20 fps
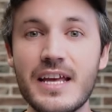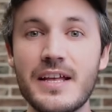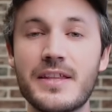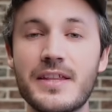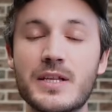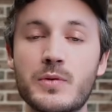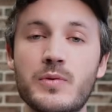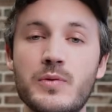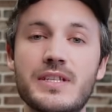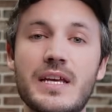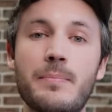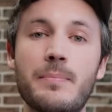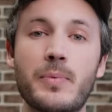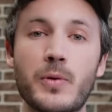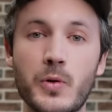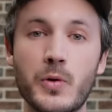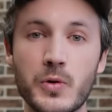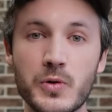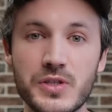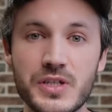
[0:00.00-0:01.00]
This was a
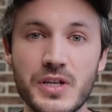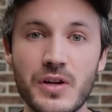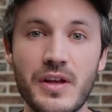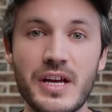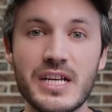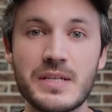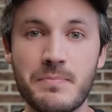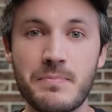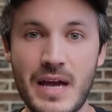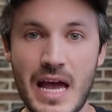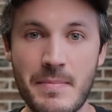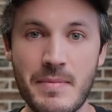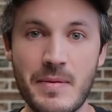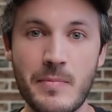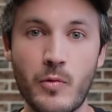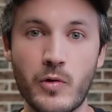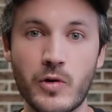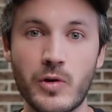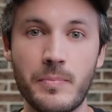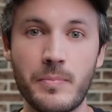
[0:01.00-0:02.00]
personalized pet
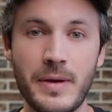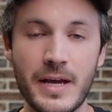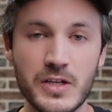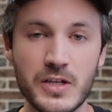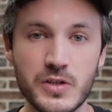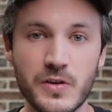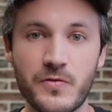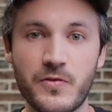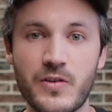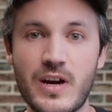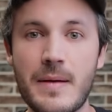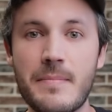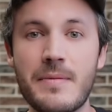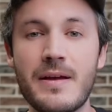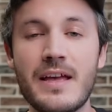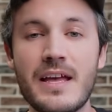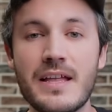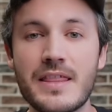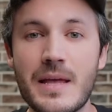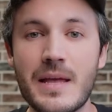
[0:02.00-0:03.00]
memorial picture frame
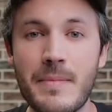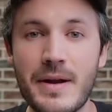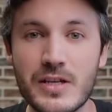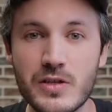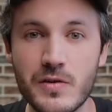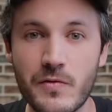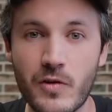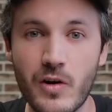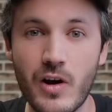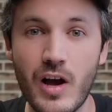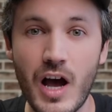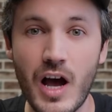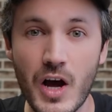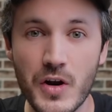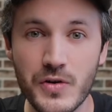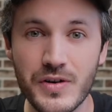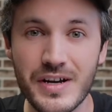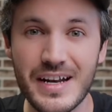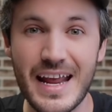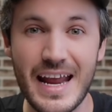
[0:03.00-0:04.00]
that made us over
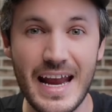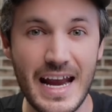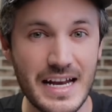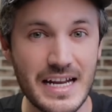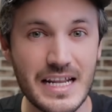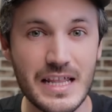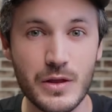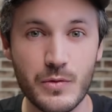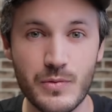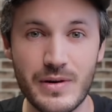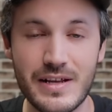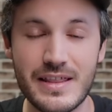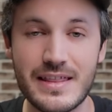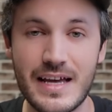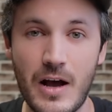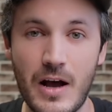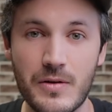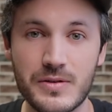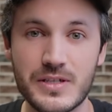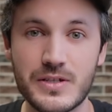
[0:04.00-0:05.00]

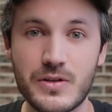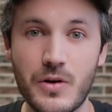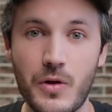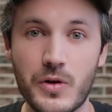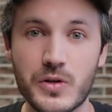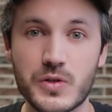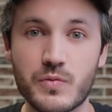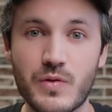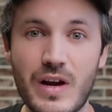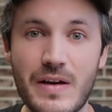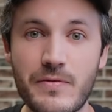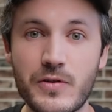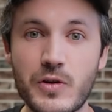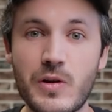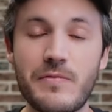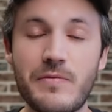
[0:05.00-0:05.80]
$183,000 revenue.